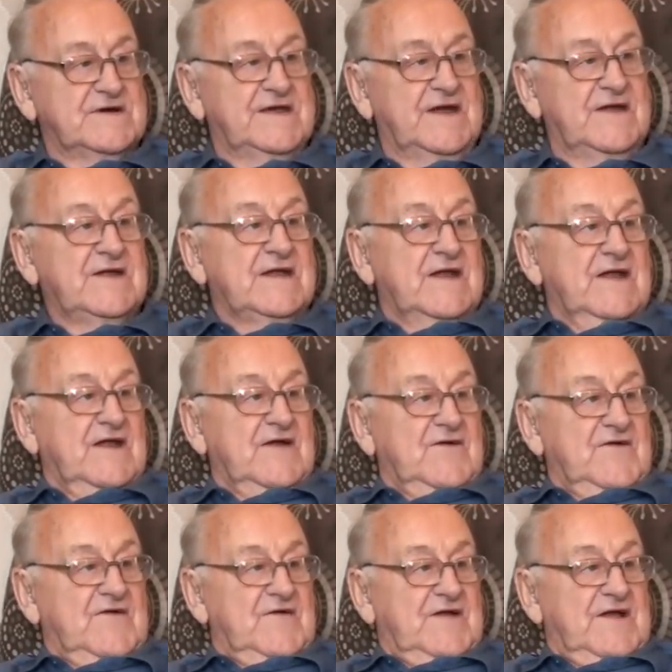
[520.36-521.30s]
But she used to
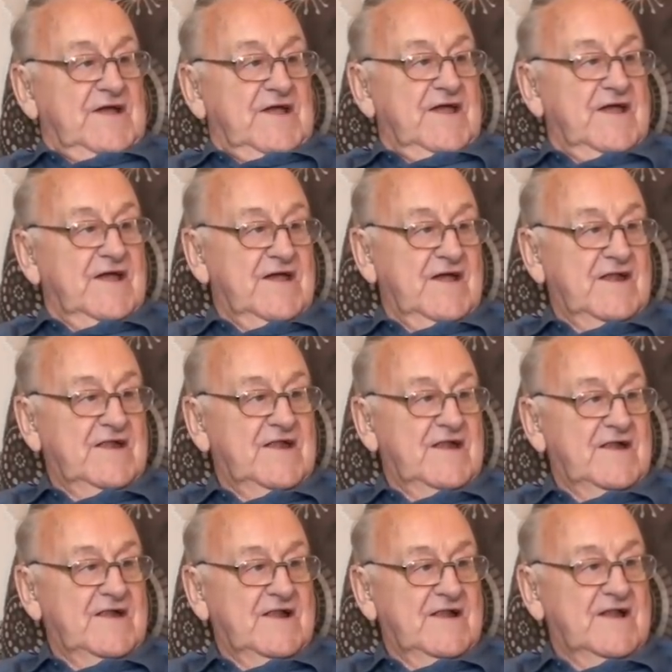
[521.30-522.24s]
make clothes as
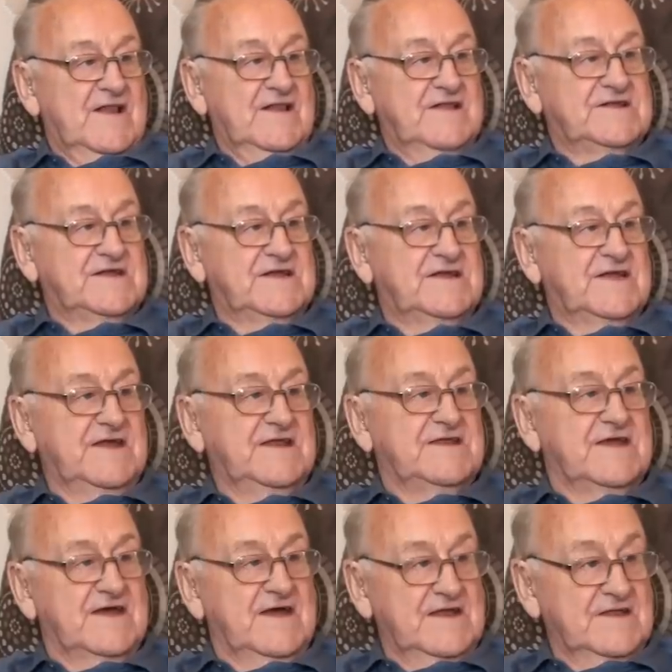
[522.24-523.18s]
well. She did,
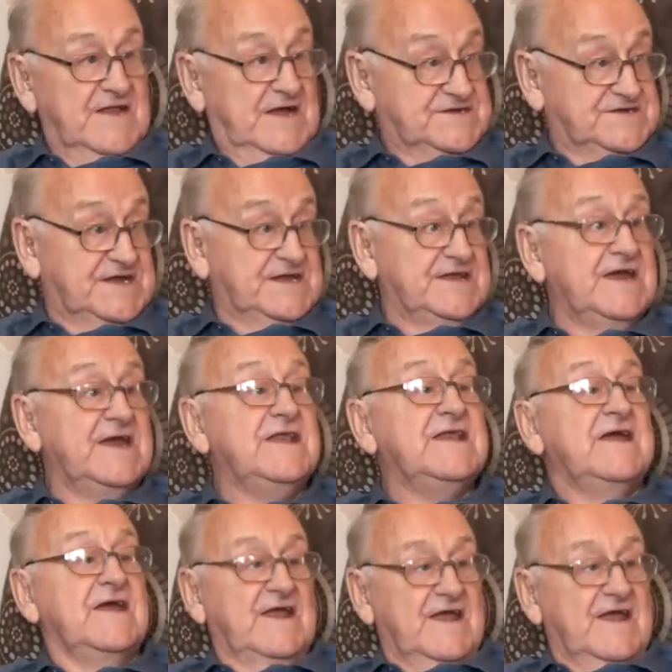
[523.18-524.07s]
yeah, that she did.